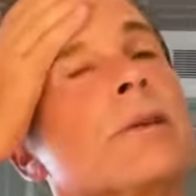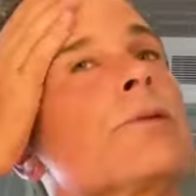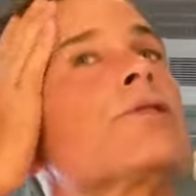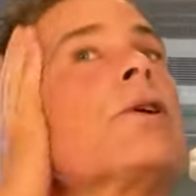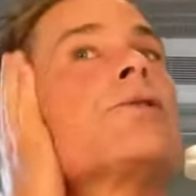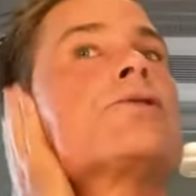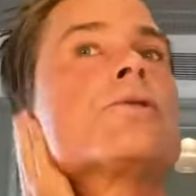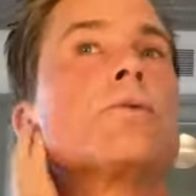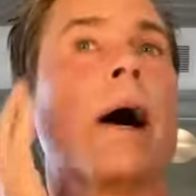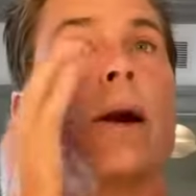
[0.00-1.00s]
the
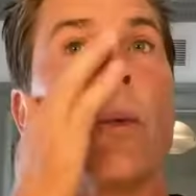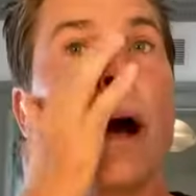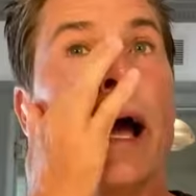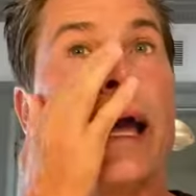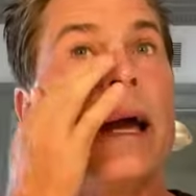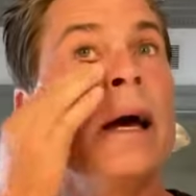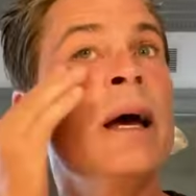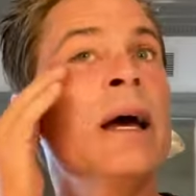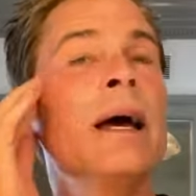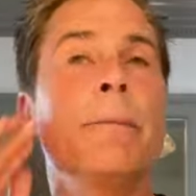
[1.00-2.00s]
results right away,
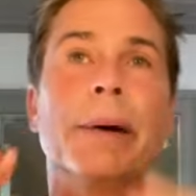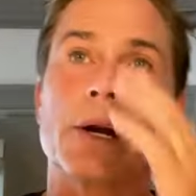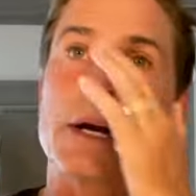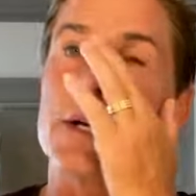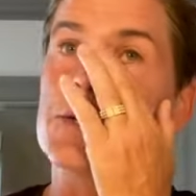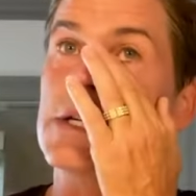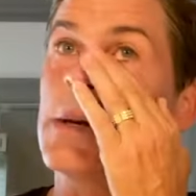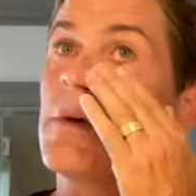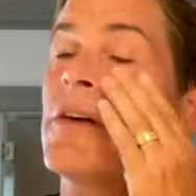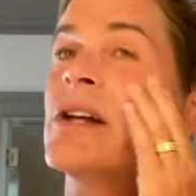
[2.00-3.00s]
but you're gonna see
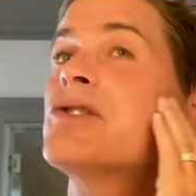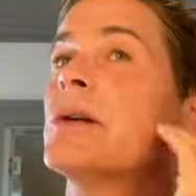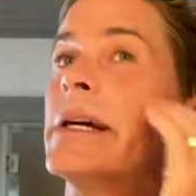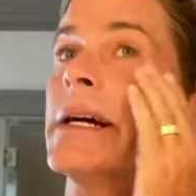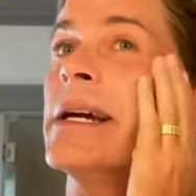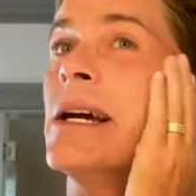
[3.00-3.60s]
them eventually.